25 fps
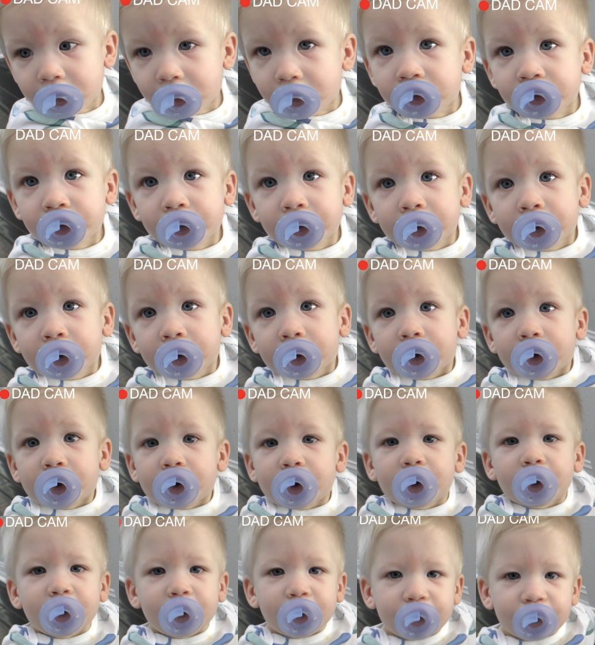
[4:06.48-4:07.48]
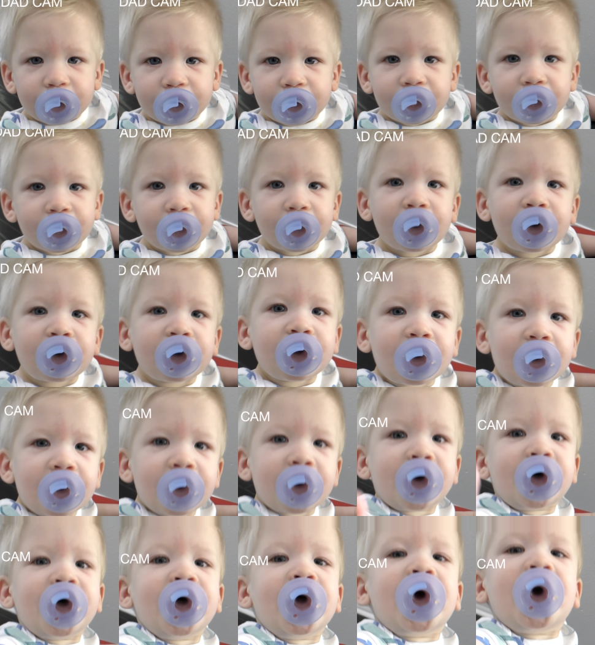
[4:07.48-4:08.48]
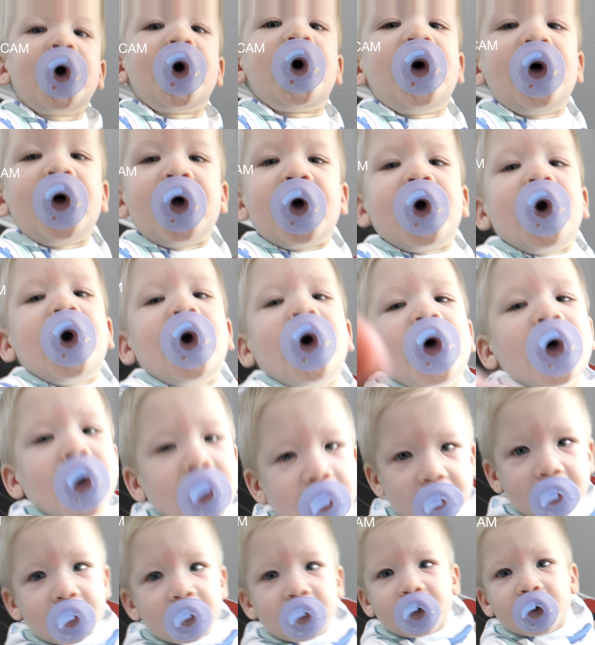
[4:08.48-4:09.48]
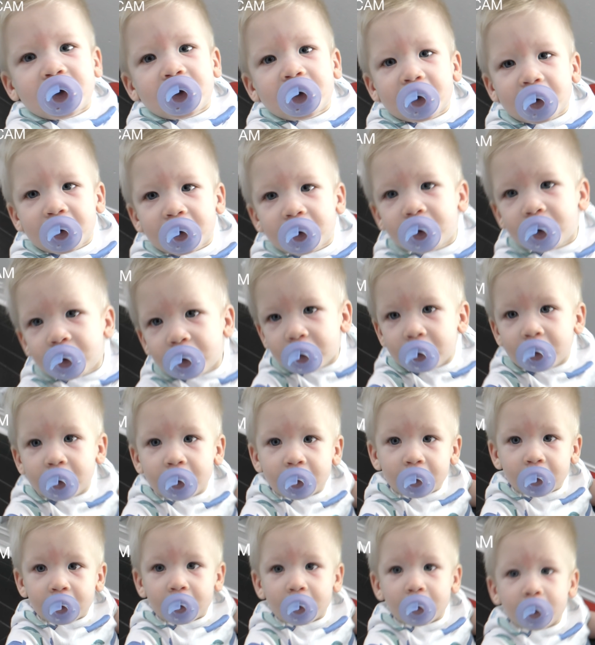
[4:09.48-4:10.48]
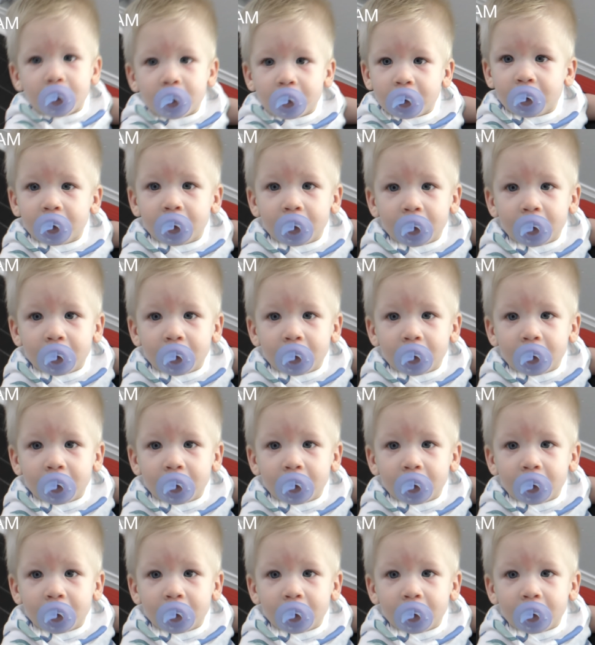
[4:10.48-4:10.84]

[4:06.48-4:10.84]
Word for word: Huh? Yeah? Yeah! Oh, that's my camera. No, no, no.